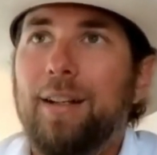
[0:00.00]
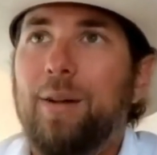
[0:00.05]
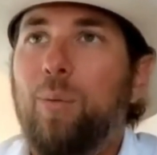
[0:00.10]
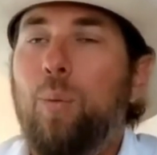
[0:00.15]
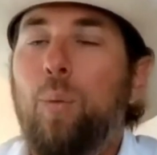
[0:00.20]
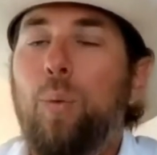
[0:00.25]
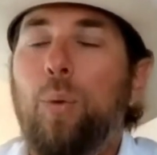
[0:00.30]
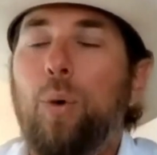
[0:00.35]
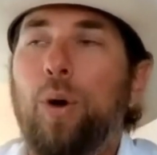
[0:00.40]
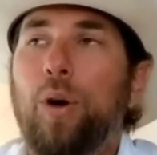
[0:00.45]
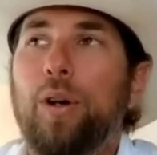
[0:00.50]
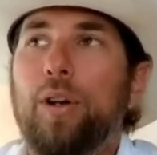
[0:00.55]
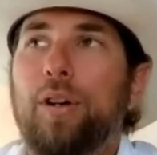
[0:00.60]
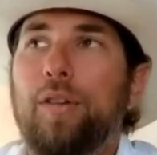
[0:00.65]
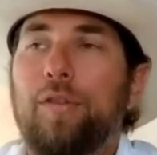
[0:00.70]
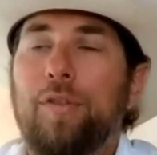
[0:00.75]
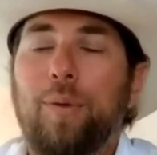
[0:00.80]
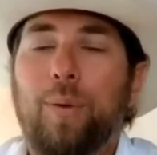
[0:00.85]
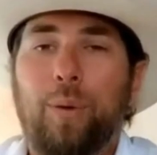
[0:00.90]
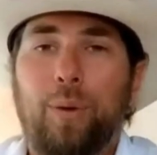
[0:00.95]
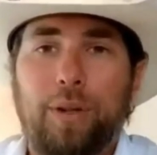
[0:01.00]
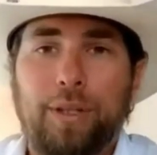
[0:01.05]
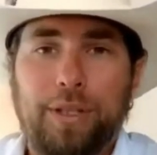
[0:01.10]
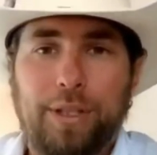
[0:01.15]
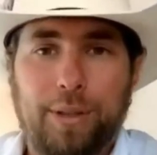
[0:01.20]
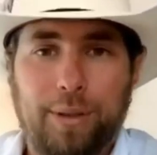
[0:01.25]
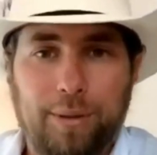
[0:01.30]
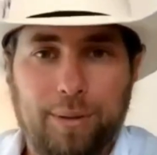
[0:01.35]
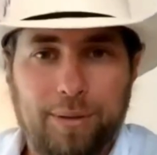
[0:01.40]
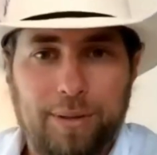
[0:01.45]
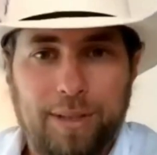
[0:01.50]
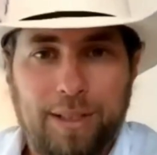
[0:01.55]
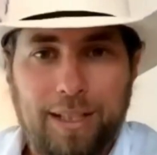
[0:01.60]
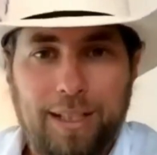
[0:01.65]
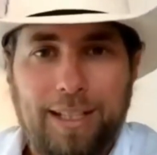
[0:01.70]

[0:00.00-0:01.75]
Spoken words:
work for you.